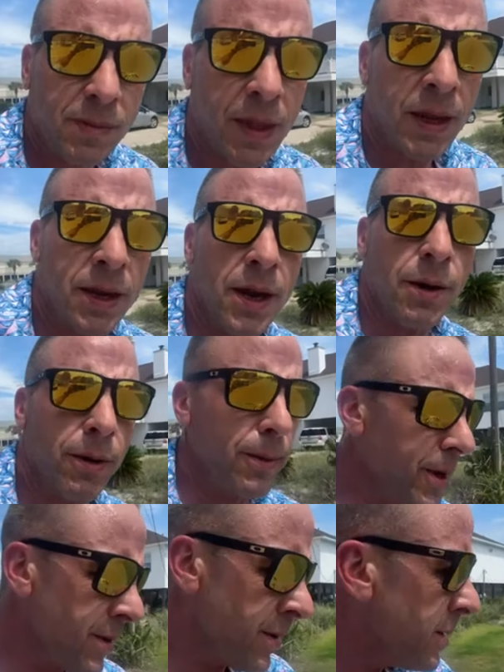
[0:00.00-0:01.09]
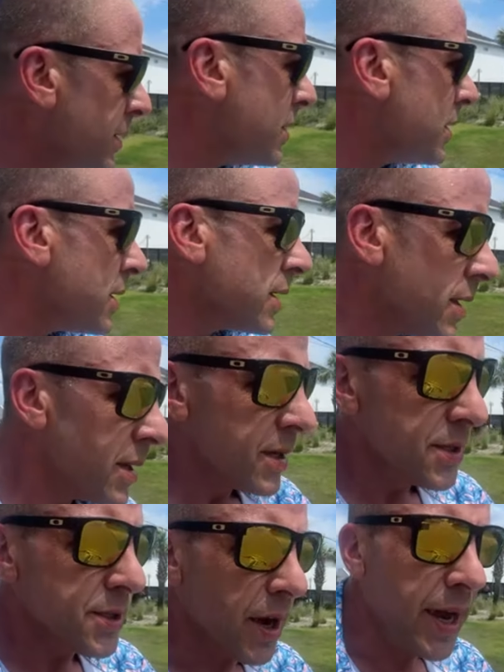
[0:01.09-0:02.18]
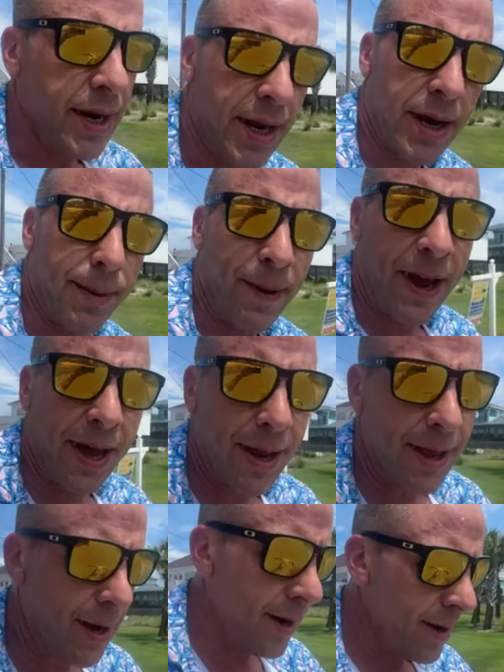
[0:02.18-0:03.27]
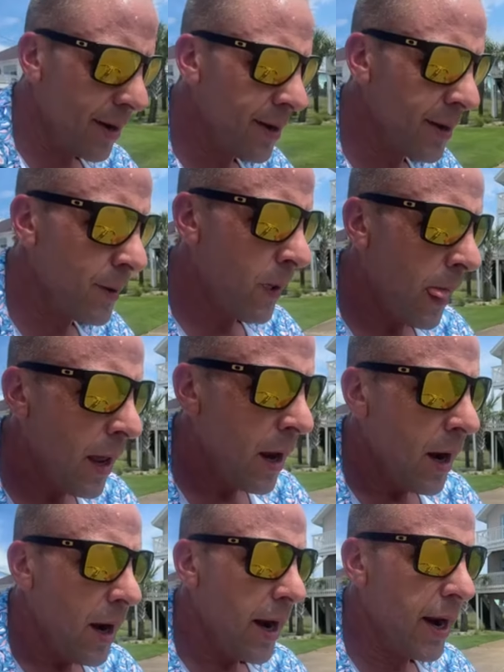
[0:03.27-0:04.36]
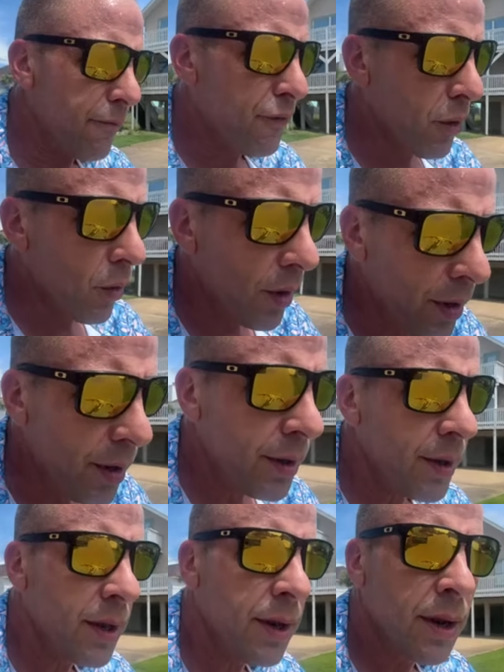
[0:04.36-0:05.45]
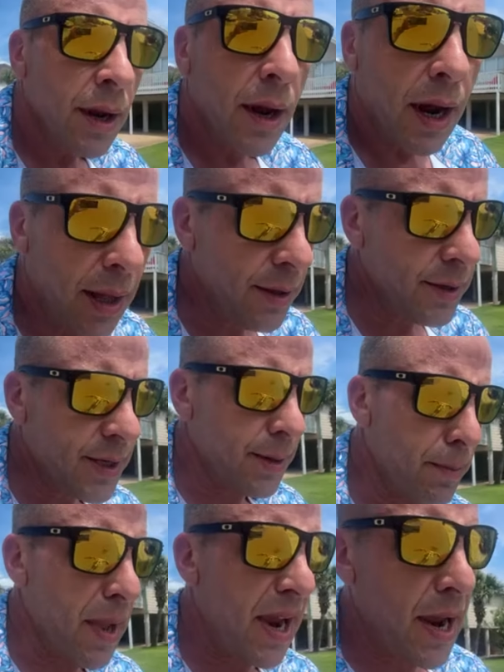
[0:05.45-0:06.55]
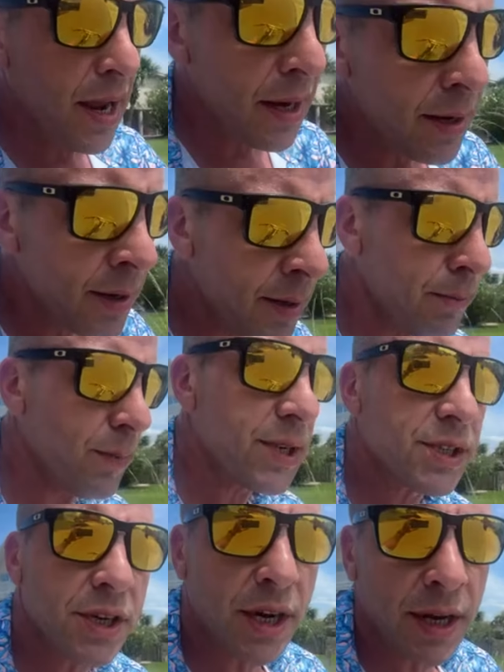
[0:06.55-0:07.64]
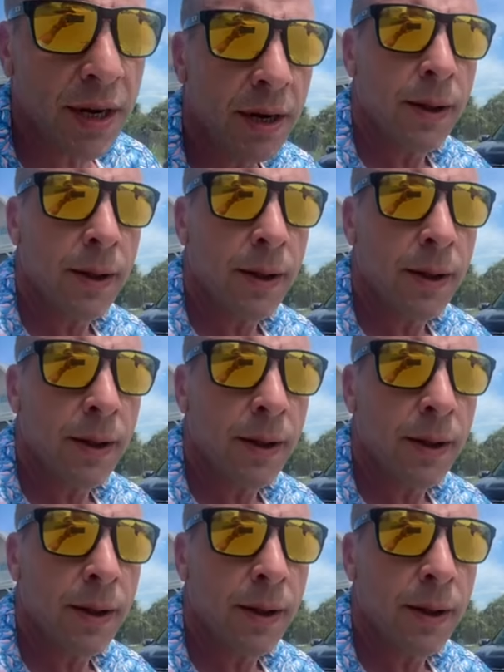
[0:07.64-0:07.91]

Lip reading: You know what I mean? So I had to get up out of there. In Florida, I looked at Maine, Michigan,